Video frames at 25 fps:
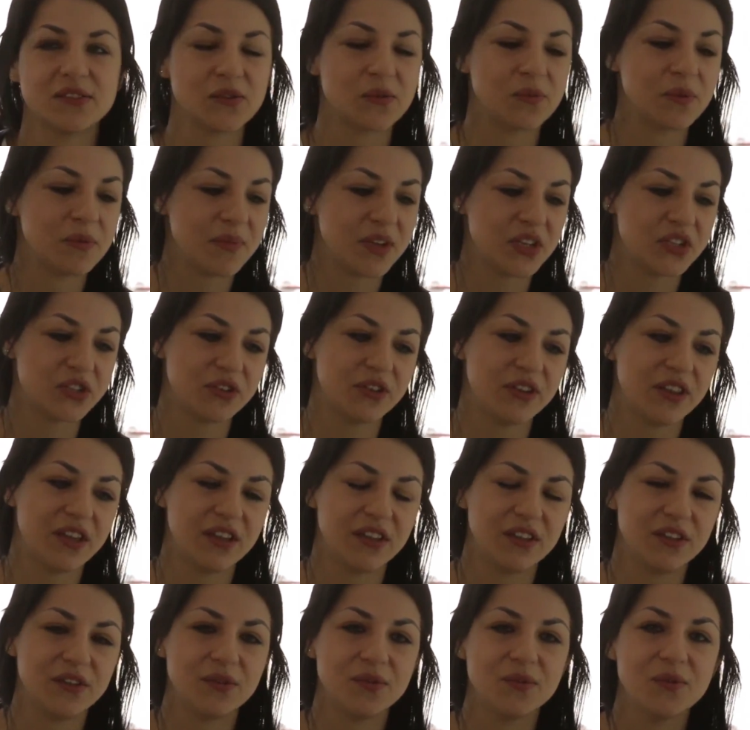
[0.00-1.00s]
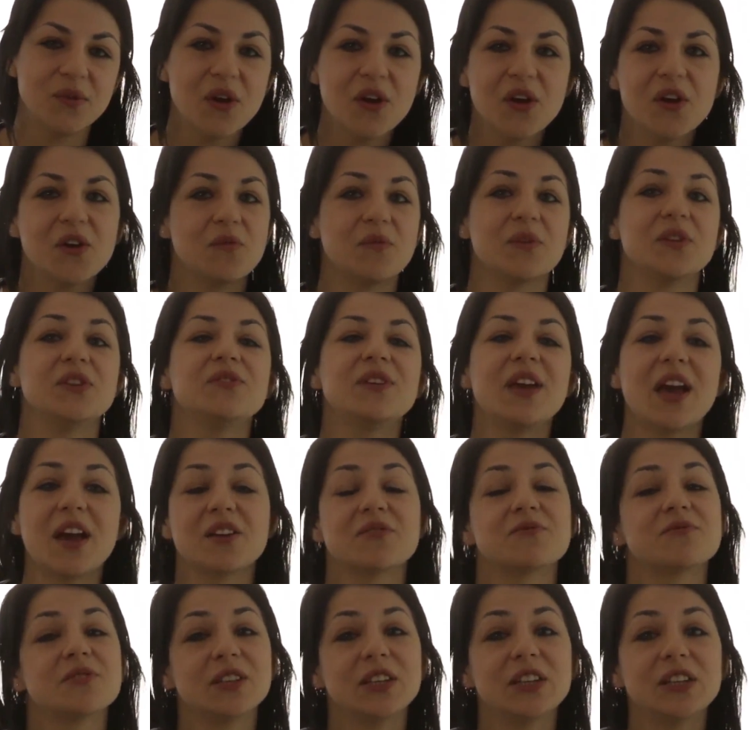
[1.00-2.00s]
So we make sure that you, when you
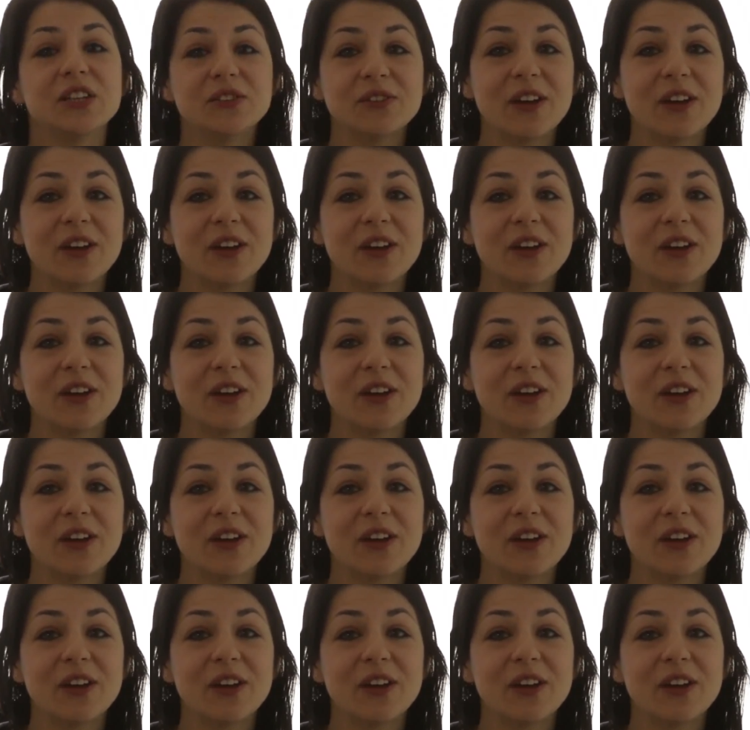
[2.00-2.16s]
get a really